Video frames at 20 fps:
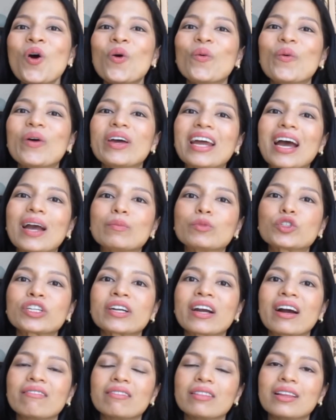when I'm
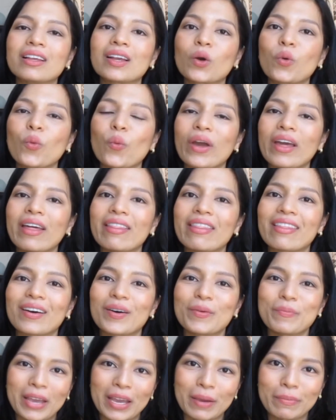traveling with
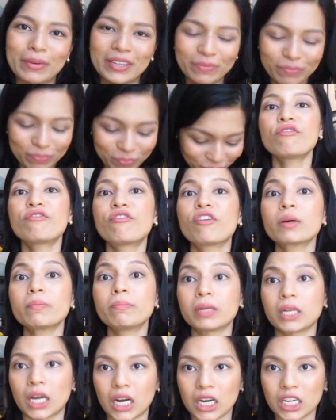a baby. For
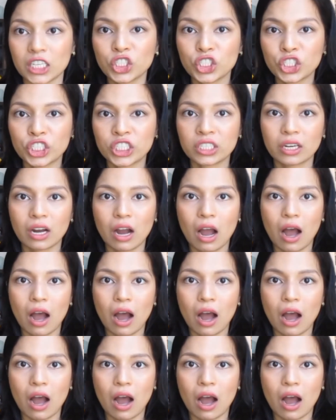blush,